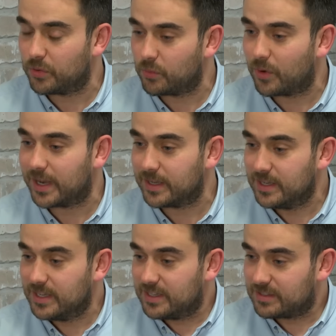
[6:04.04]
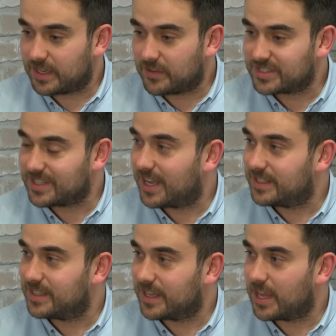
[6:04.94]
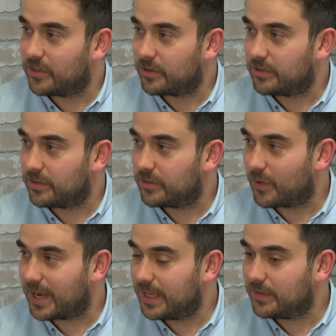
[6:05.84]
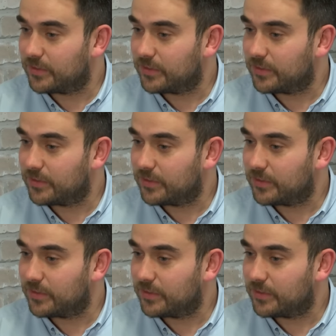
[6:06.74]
put the right kind of side together and the right